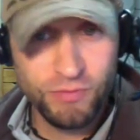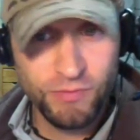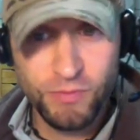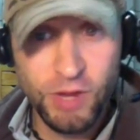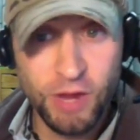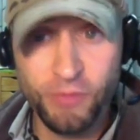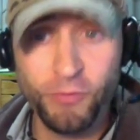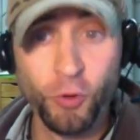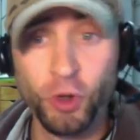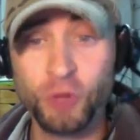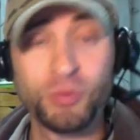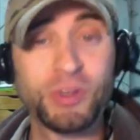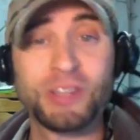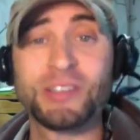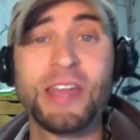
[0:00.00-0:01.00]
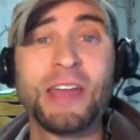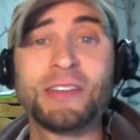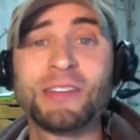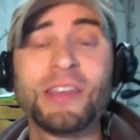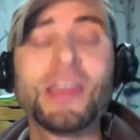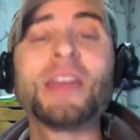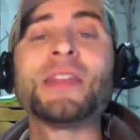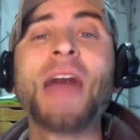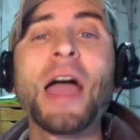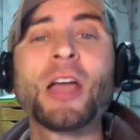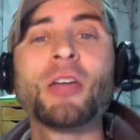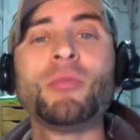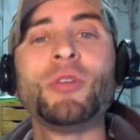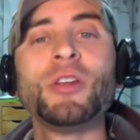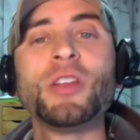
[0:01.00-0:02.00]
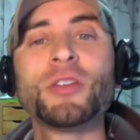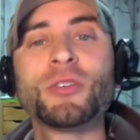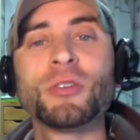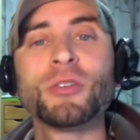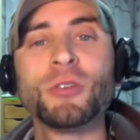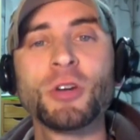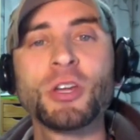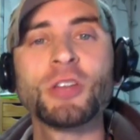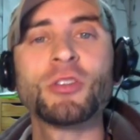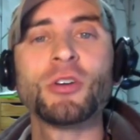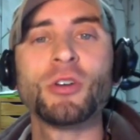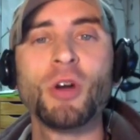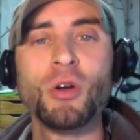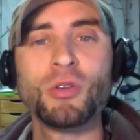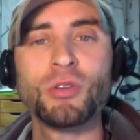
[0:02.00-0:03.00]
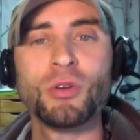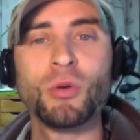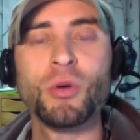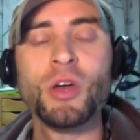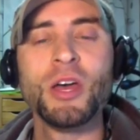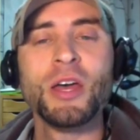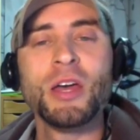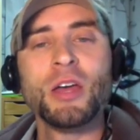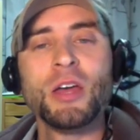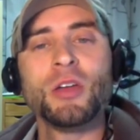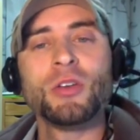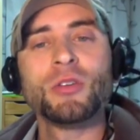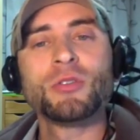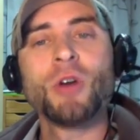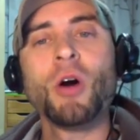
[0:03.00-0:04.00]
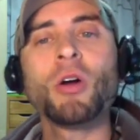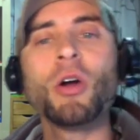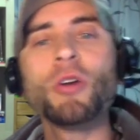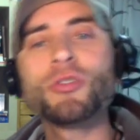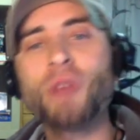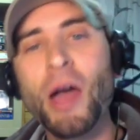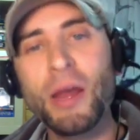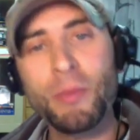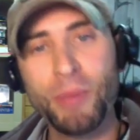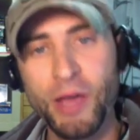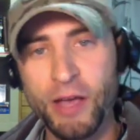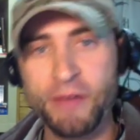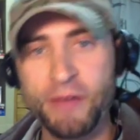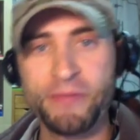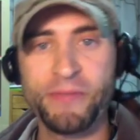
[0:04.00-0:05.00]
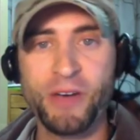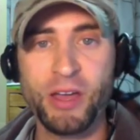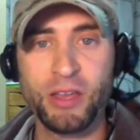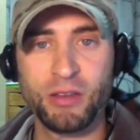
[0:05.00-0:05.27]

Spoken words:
enforcement states in that community that you're looking to go to. Don't go try to pick a fight.